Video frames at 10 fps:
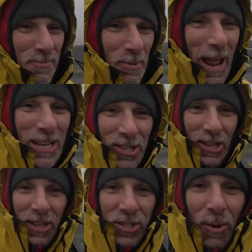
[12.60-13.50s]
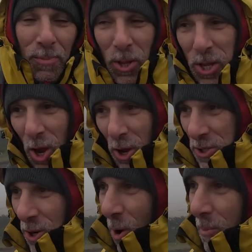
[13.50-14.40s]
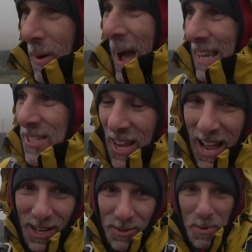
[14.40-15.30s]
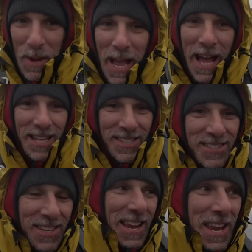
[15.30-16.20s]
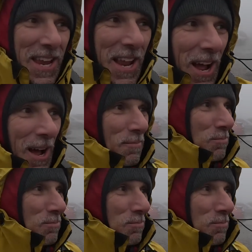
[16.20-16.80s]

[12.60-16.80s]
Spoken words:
We're actually at the top of the Kirkstone Pass and we can't see a